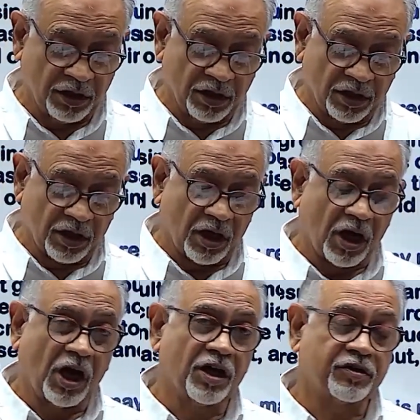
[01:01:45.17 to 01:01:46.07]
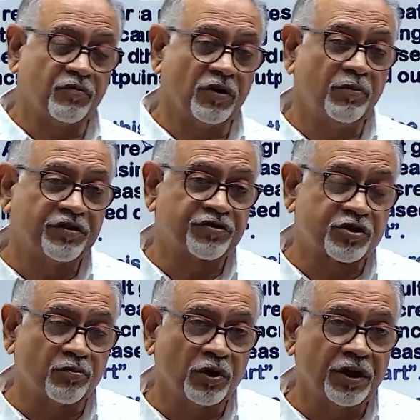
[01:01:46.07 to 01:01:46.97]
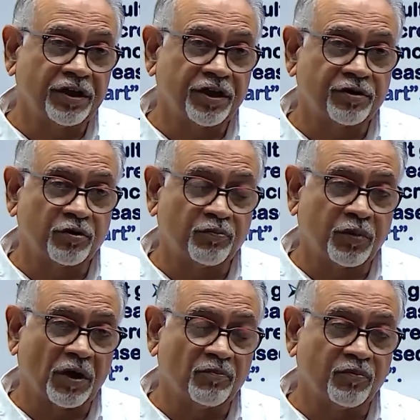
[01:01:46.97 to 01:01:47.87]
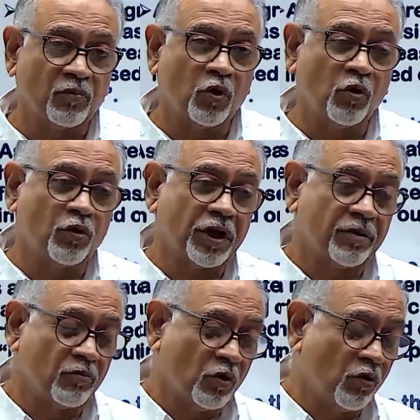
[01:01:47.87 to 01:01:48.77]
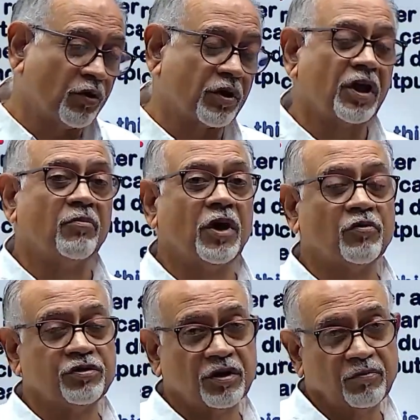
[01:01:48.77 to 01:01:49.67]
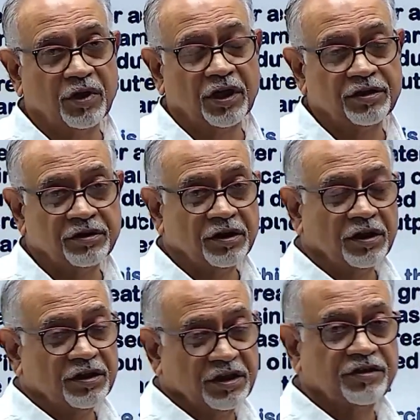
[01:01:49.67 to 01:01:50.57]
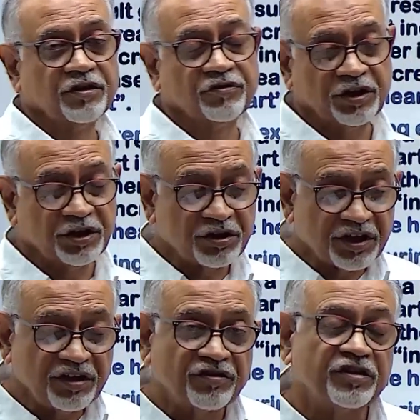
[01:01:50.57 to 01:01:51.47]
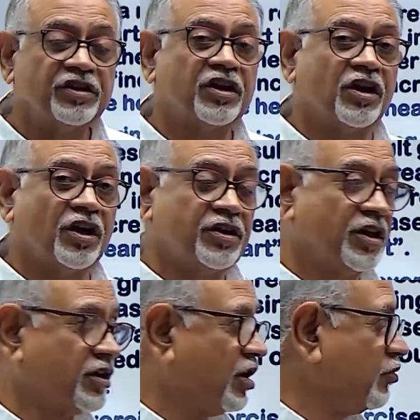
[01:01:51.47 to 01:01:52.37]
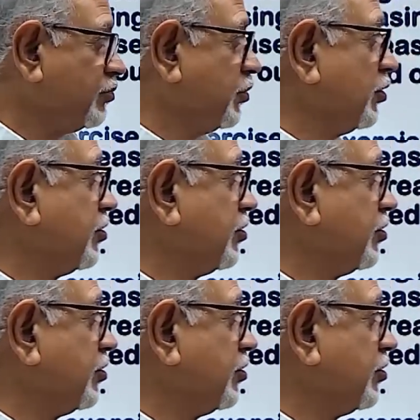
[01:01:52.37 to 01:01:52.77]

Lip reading: heart will be stimulated to pump more and more amount of blood, that is increase in the cardiac output.